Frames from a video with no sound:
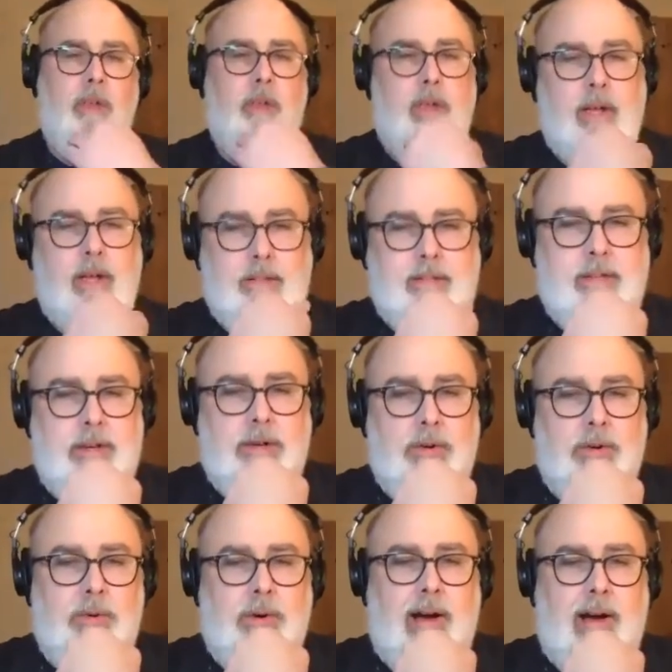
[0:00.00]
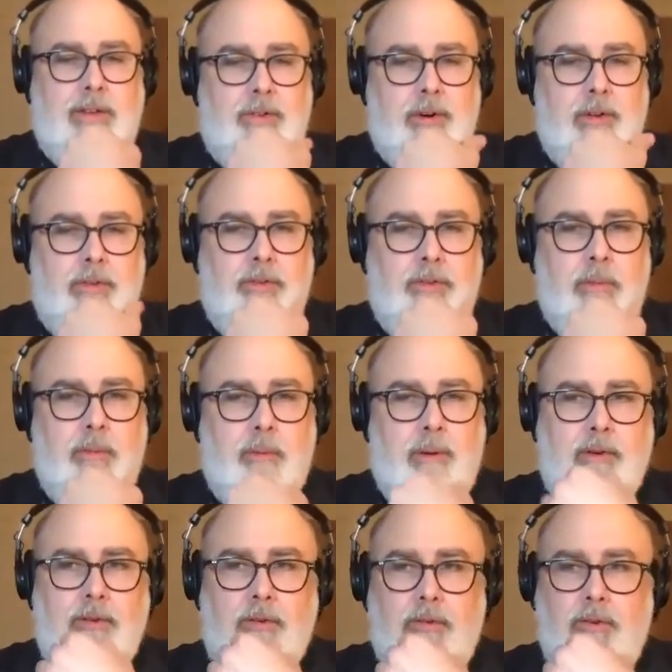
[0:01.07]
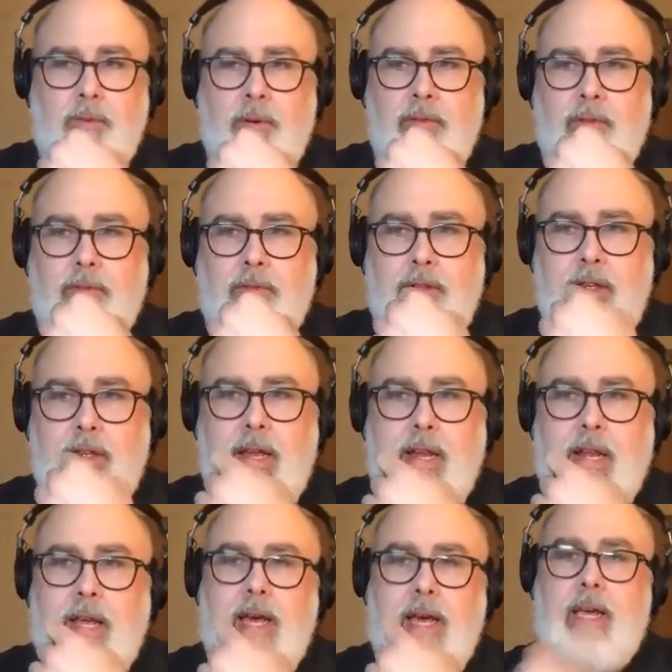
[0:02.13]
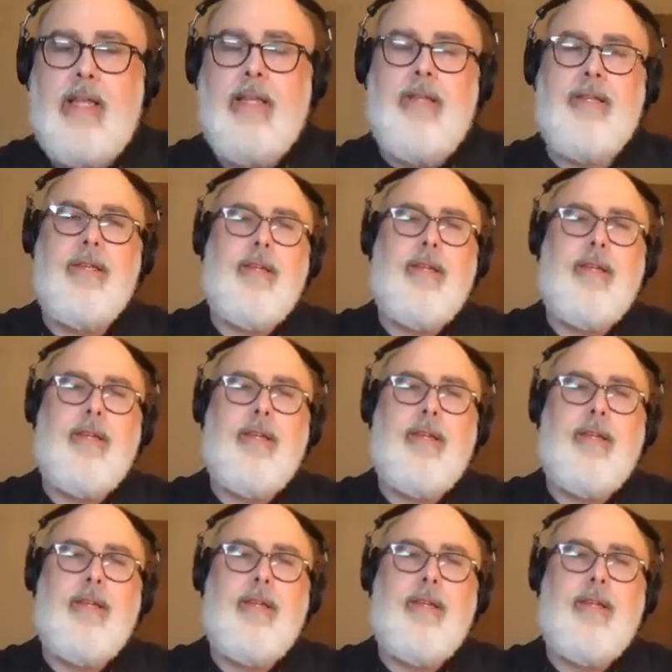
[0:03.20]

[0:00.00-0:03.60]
And so I started this Cuba project in 2015, and